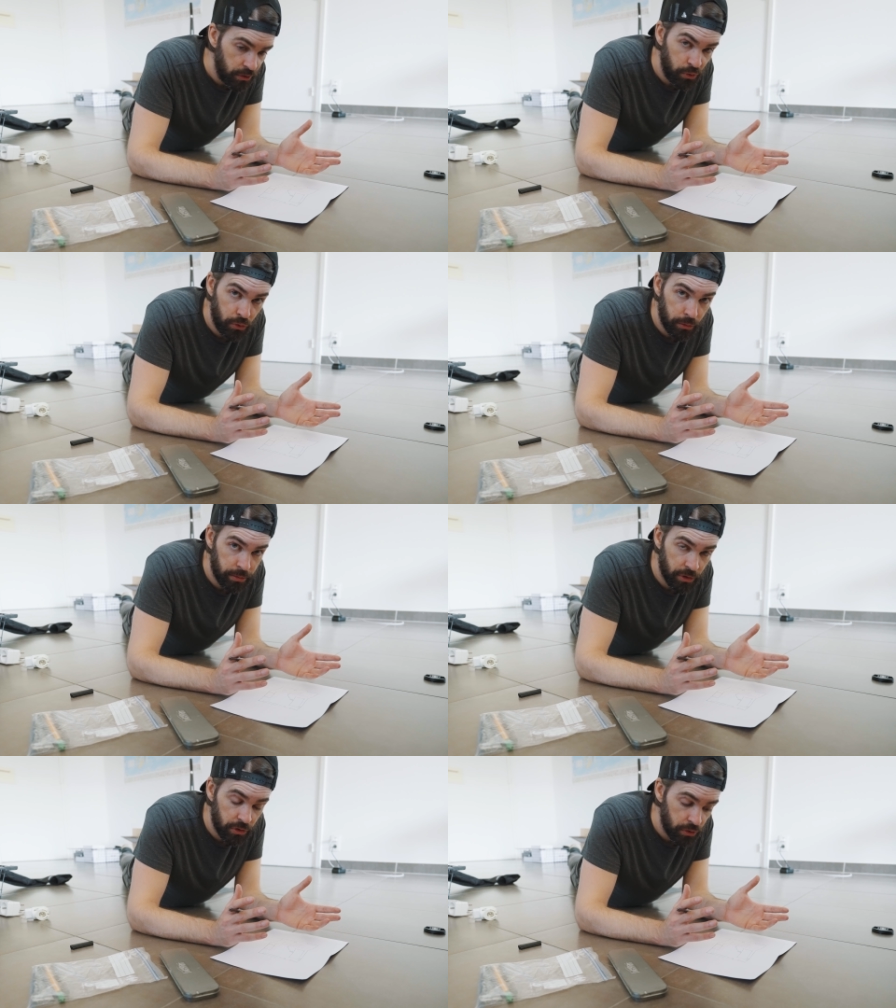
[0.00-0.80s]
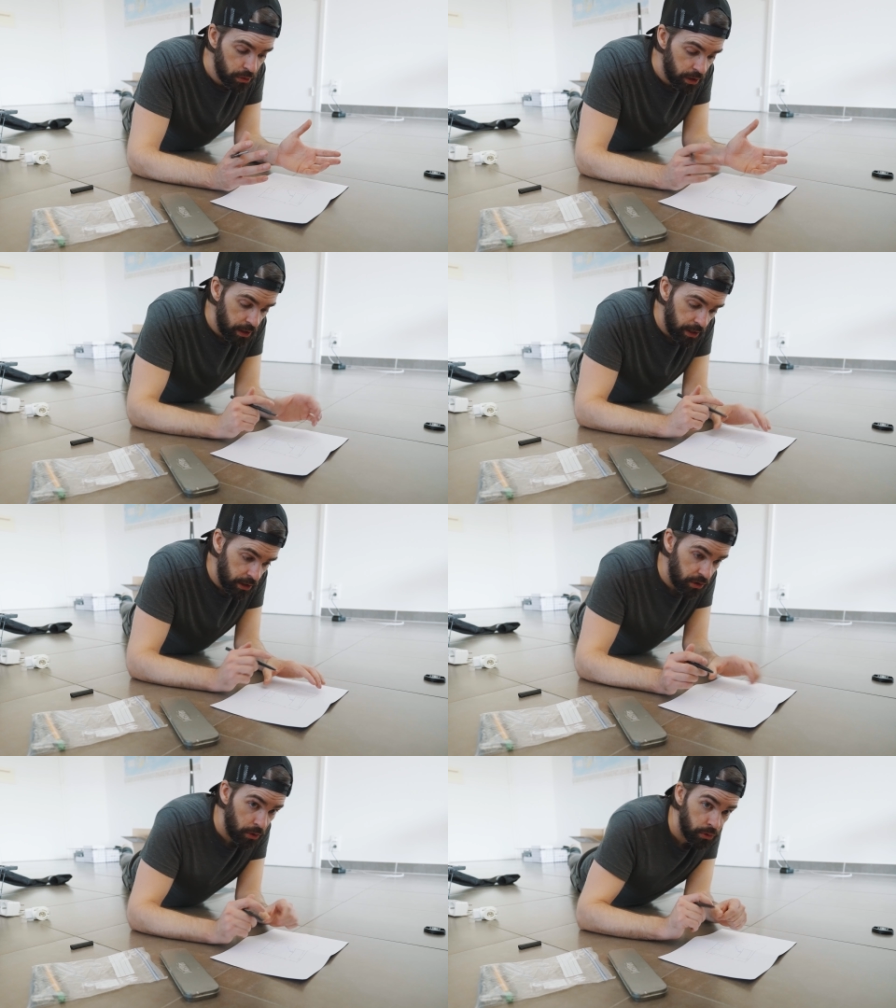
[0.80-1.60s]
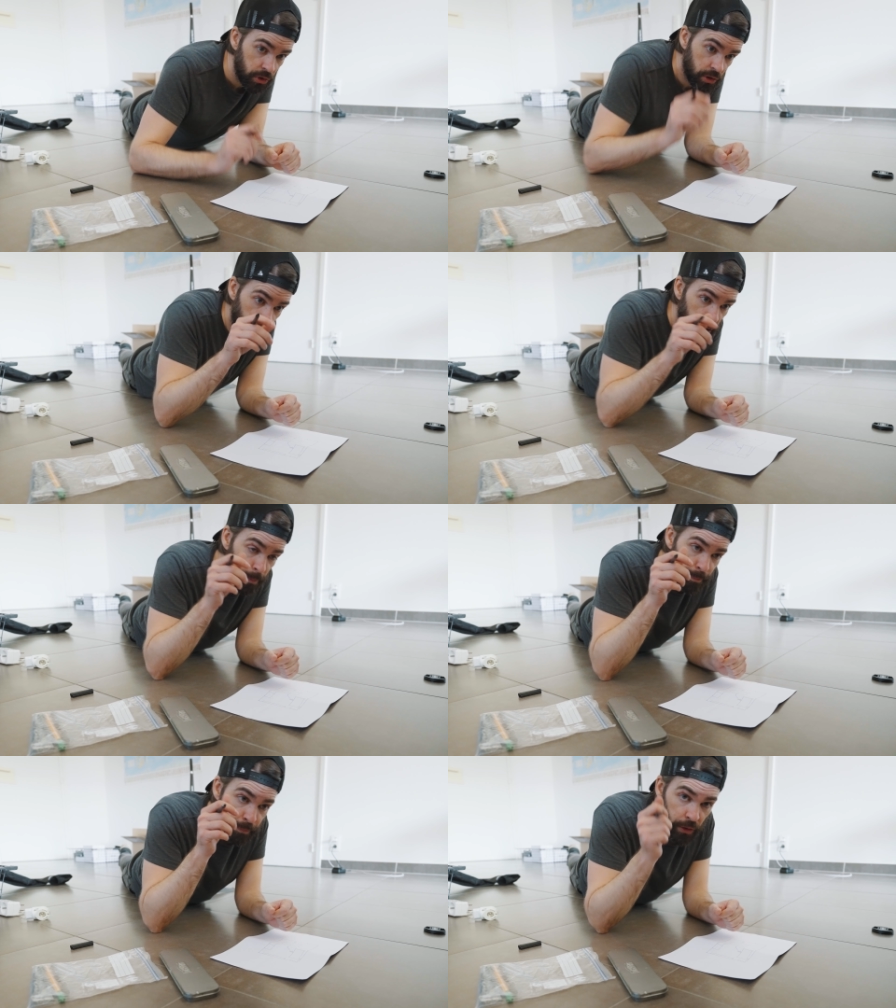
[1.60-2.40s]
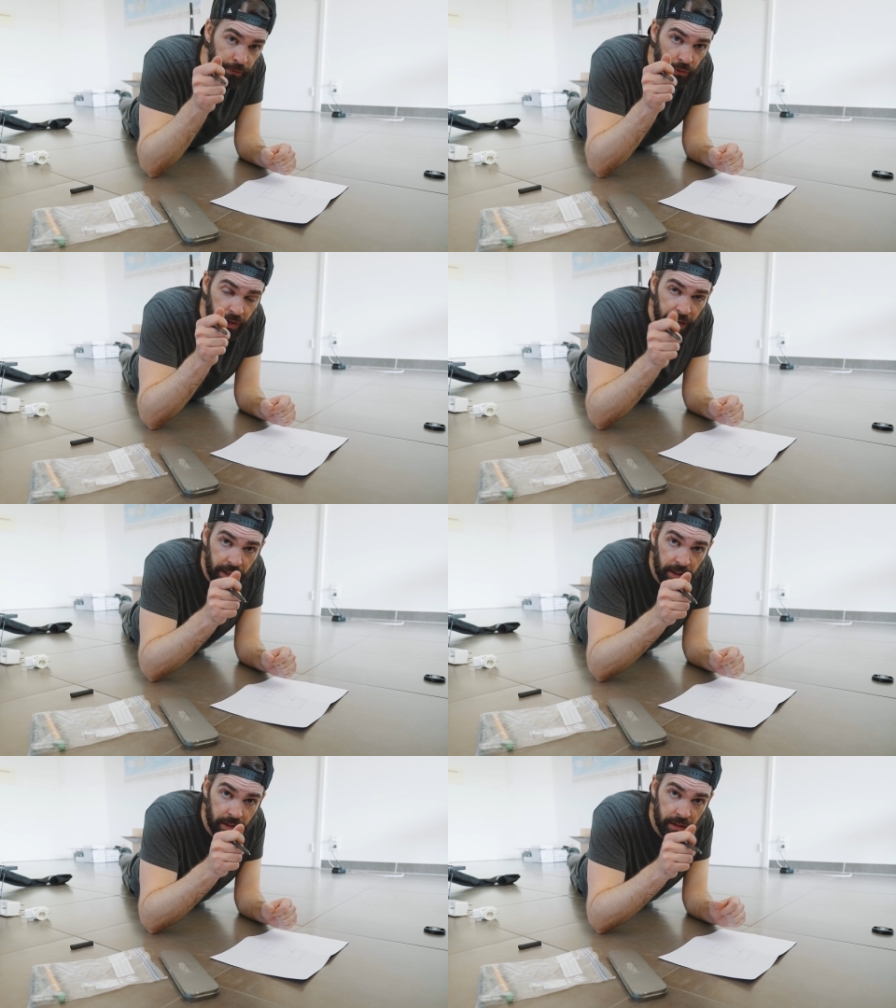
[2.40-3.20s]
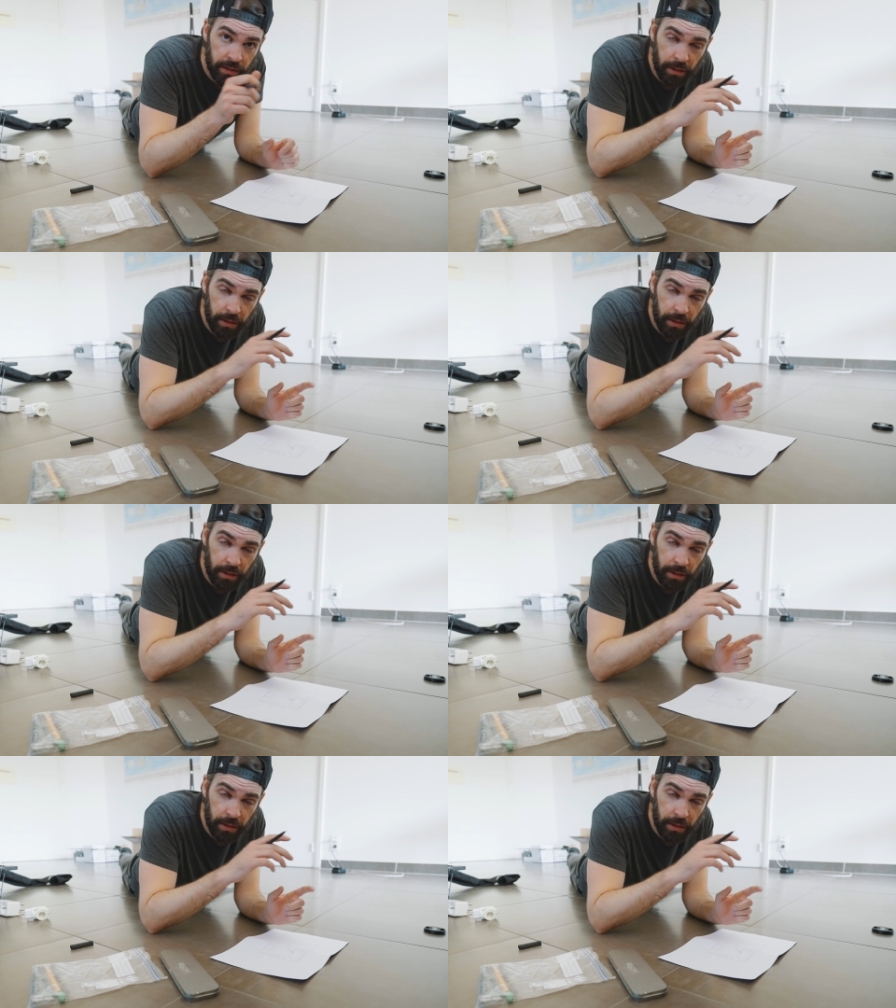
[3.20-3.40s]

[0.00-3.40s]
YouTubers do, those perforated